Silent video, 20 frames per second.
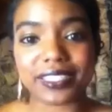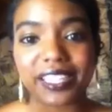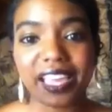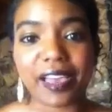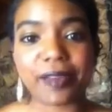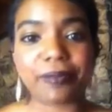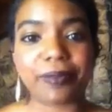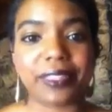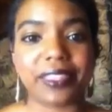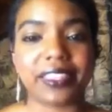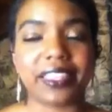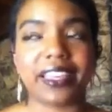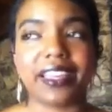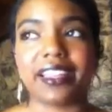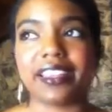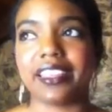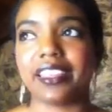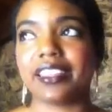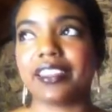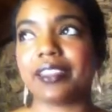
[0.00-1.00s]
just happy
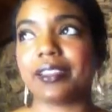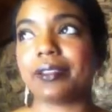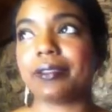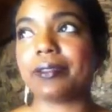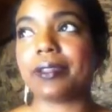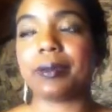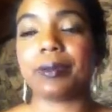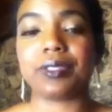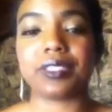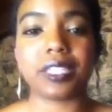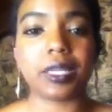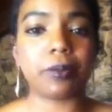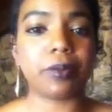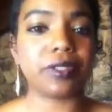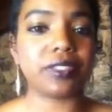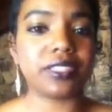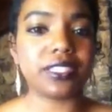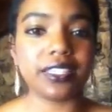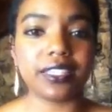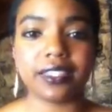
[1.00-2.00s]
that, you know, it was
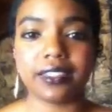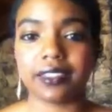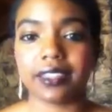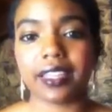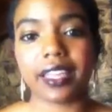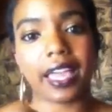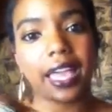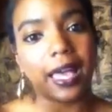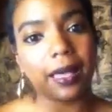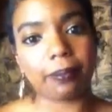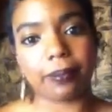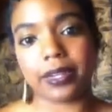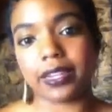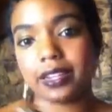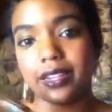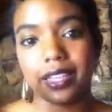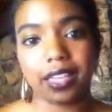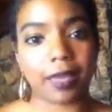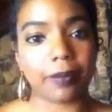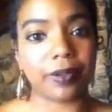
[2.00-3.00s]
able to happen
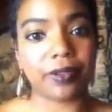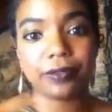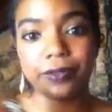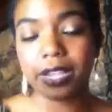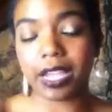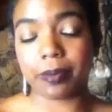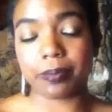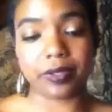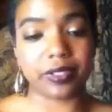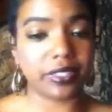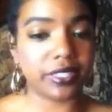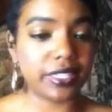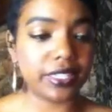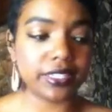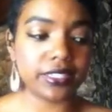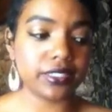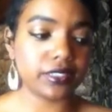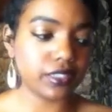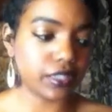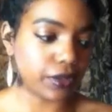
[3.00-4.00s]
and happen
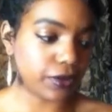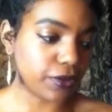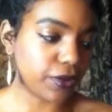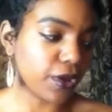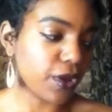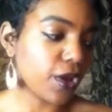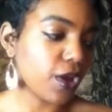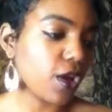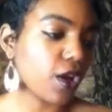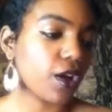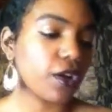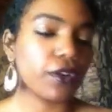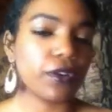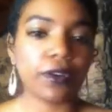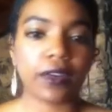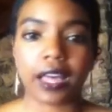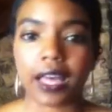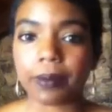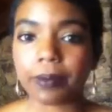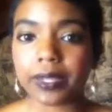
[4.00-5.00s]
rapidly. So
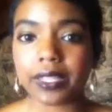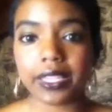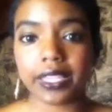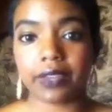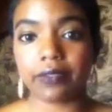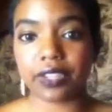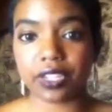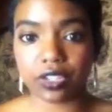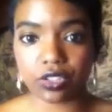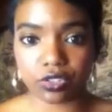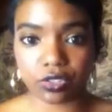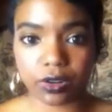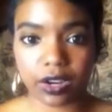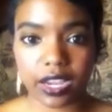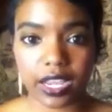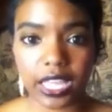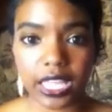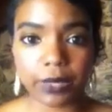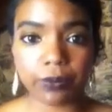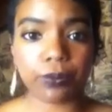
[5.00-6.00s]
I would give it a
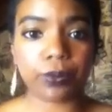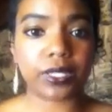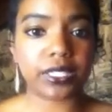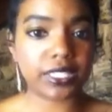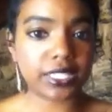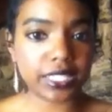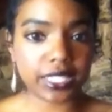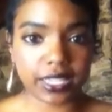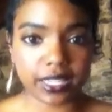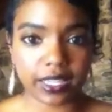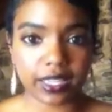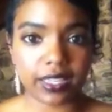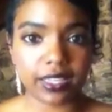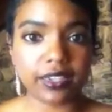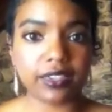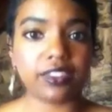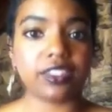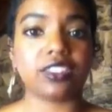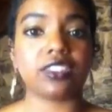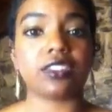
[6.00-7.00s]
try. Once
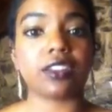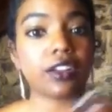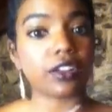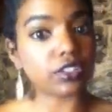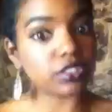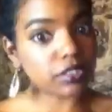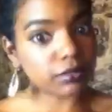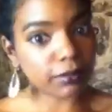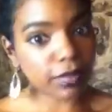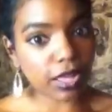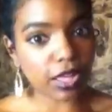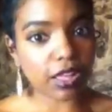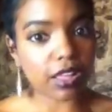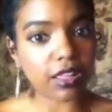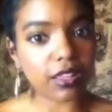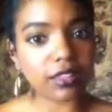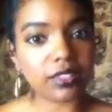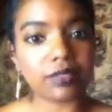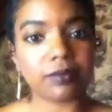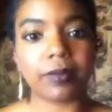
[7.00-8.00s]
again, start
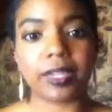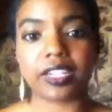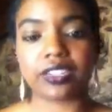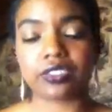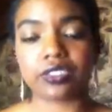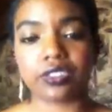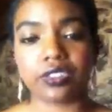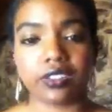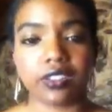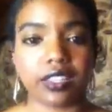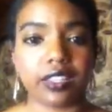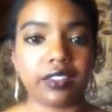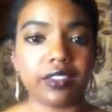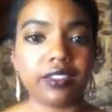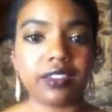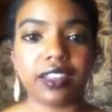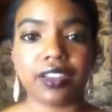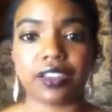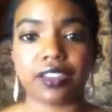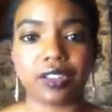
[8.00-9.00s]
small. Make sure that
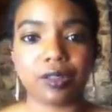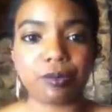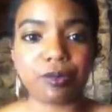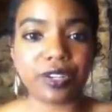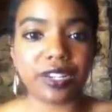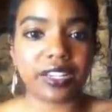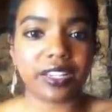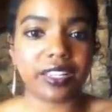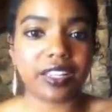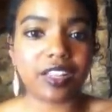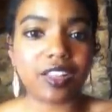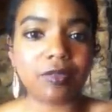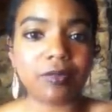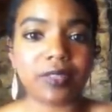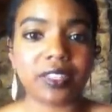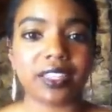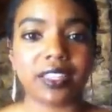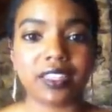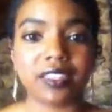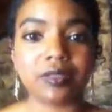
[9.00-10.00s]
you're not going to break out
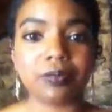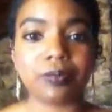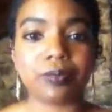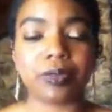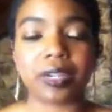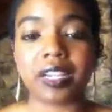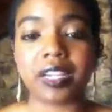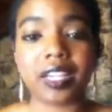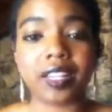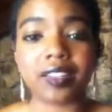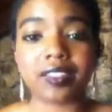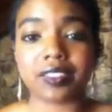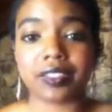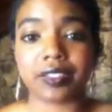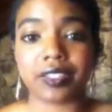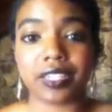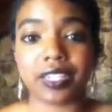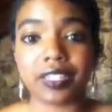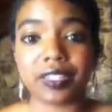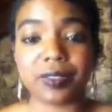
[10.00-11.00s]
because breakouts
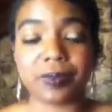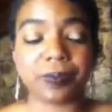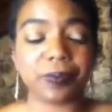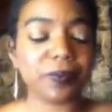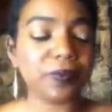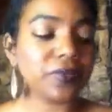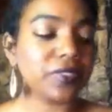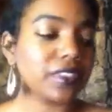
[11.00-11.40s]
aren't cute.